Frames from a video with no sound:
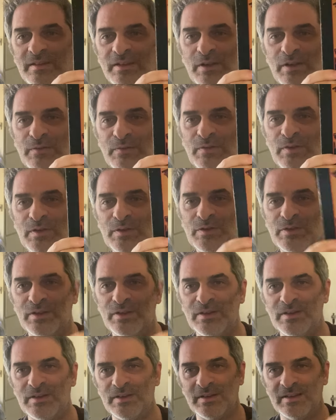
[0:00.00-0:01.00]

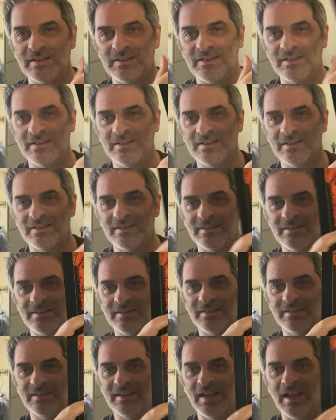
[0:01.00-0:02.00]
confusion
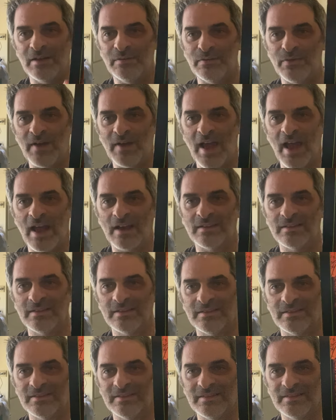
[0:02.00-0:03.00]
and fact.
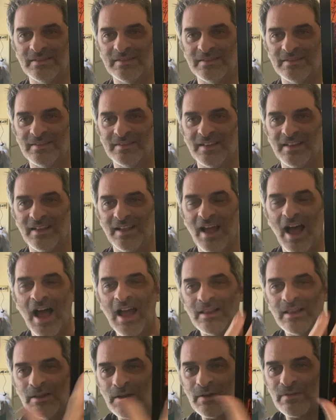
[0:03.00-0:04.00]

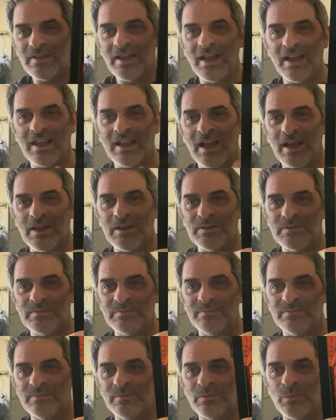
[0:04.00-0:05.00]
I love that kind
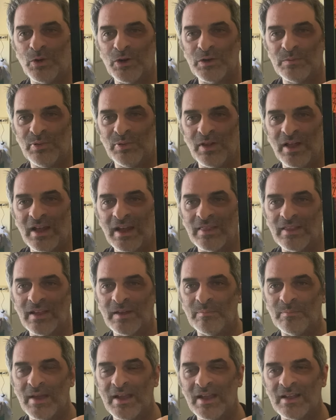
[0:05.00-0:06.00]
of wordplay
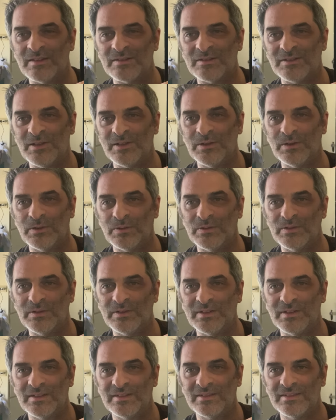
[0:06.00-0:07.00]
that bands do.
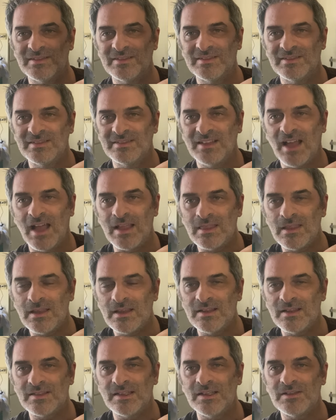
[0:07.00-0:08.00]
I
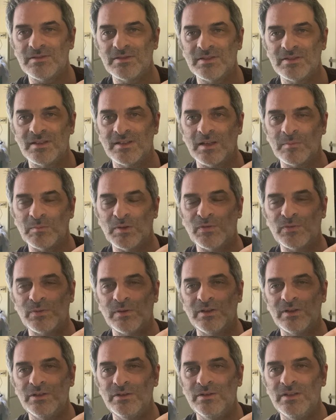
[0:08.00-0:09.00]
think it's interesting.
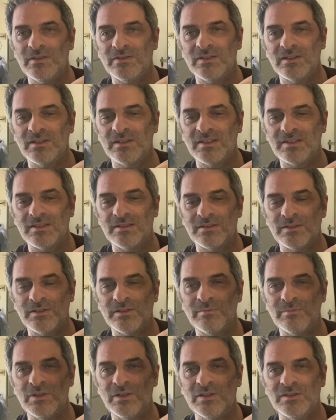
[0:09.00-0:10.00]
Before you even listen to
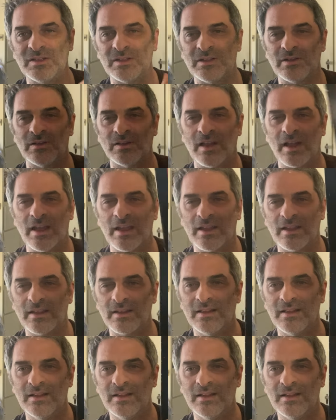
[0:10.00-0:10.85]
the music, you're like,